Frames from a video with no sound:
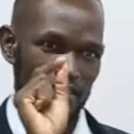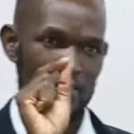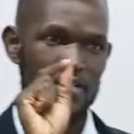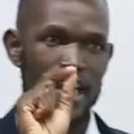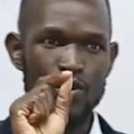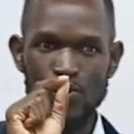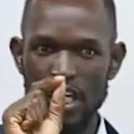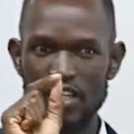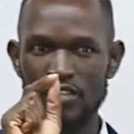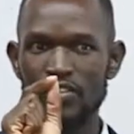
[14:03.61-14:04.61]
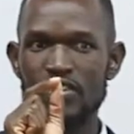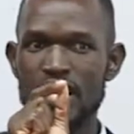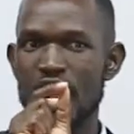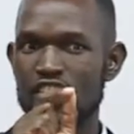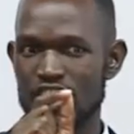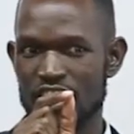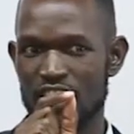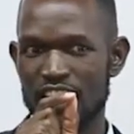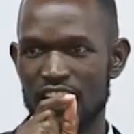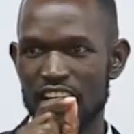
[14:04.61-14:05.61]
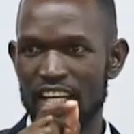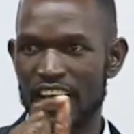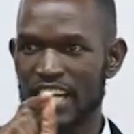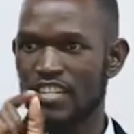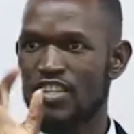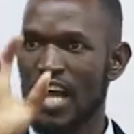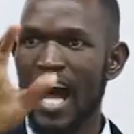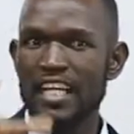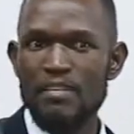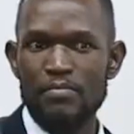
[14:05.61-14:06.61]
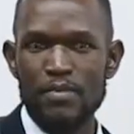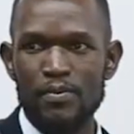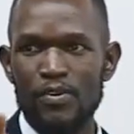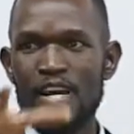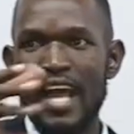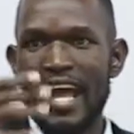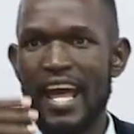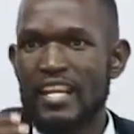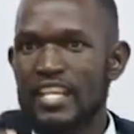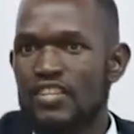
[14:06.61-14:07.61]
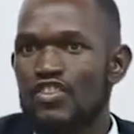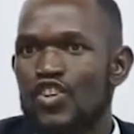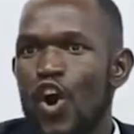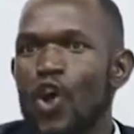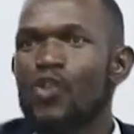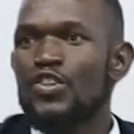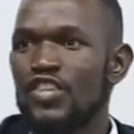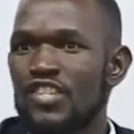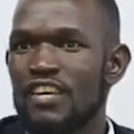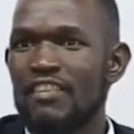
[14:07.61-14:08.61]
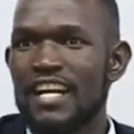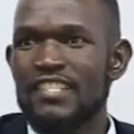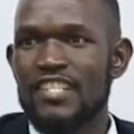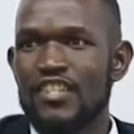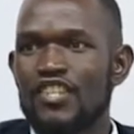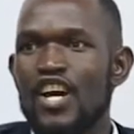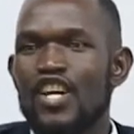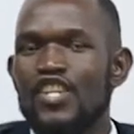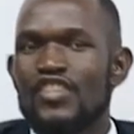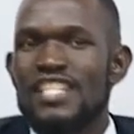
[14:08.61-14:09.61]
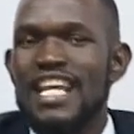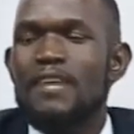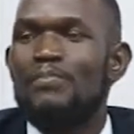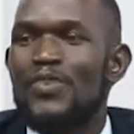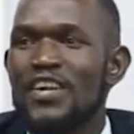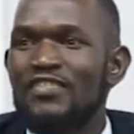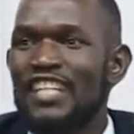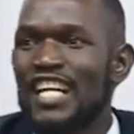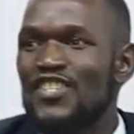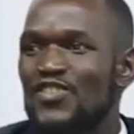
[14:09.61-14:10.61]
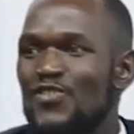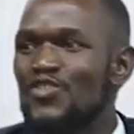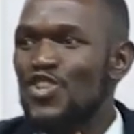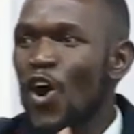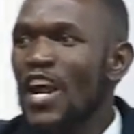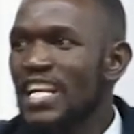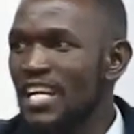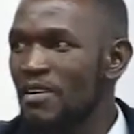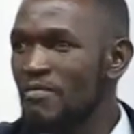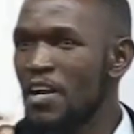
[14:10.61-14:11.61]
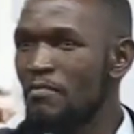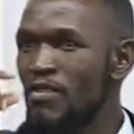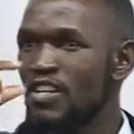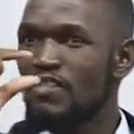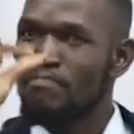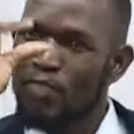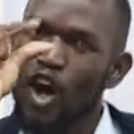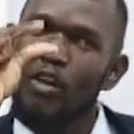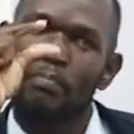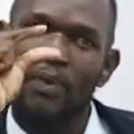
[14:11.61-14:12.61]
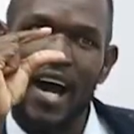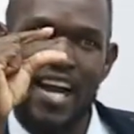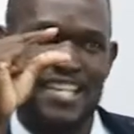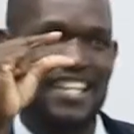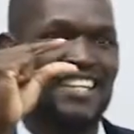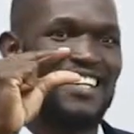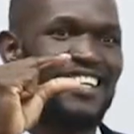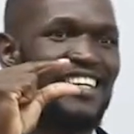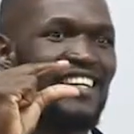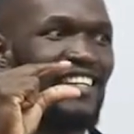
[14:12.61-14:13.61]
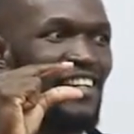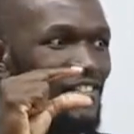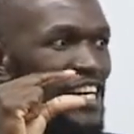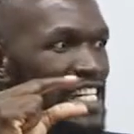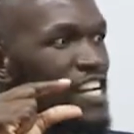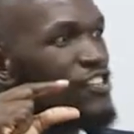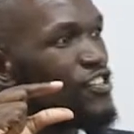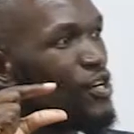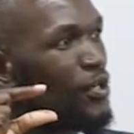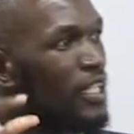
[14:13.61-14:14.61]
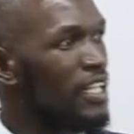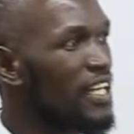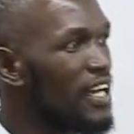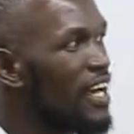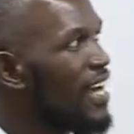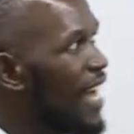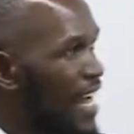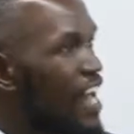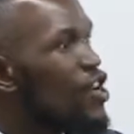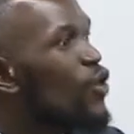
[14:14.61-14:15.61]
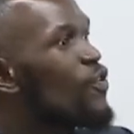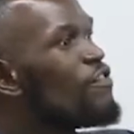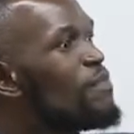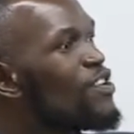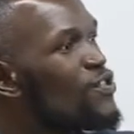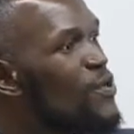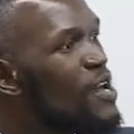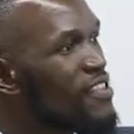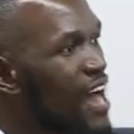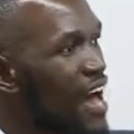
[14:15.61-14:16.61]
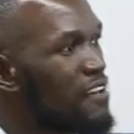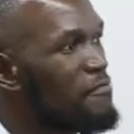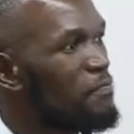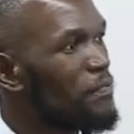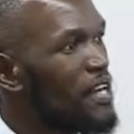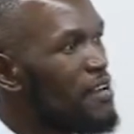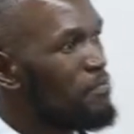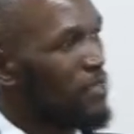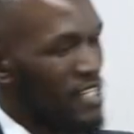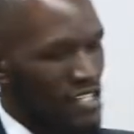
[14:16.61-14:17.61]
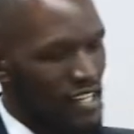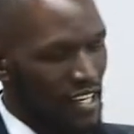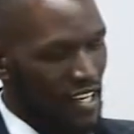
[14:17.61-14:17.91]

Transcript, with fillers: from day one of creation. And He's calling people, and, He has called us, given us this unique privilege to join Him, be a small part of what He's doing. And I know we've been doing that, but